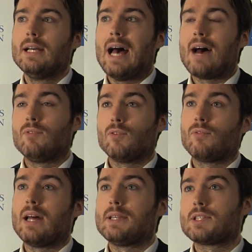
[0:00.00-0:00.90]
have your
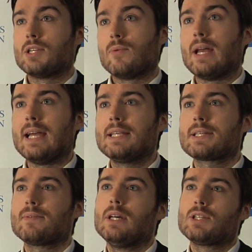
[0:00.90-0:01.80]
friends
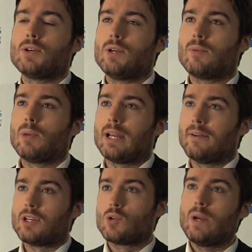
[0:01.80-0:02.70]
donate. So you can put
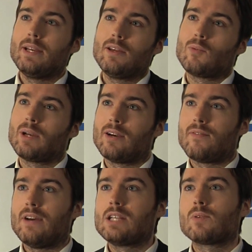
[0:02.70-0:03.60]
out a tweet, you can put out a
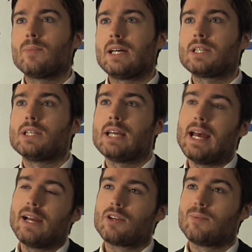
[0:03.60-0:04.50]
Facebook message,
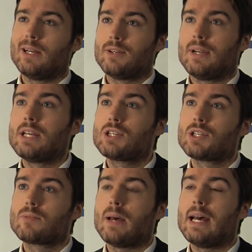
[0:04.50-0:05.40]
hey, go to my
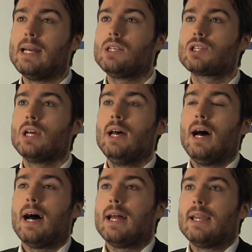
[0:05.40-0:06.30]
donations page.
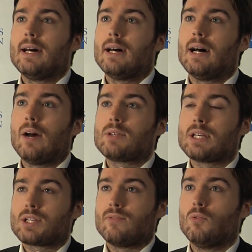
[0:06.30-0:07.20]
And I was
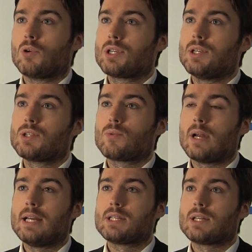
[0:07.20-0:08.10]
actually fortunate to
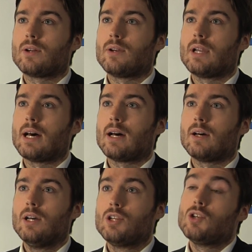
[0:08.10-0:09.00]
raise on
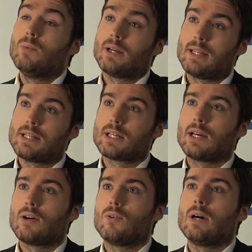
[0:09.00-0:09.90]
2 birthdays
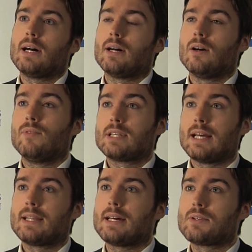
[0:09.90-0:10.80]
ago over
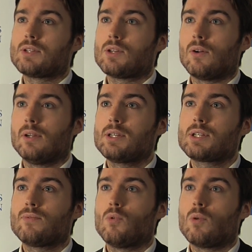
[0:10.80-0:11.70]

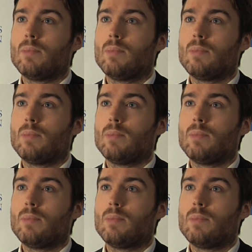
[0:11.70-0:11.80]
$10,000 for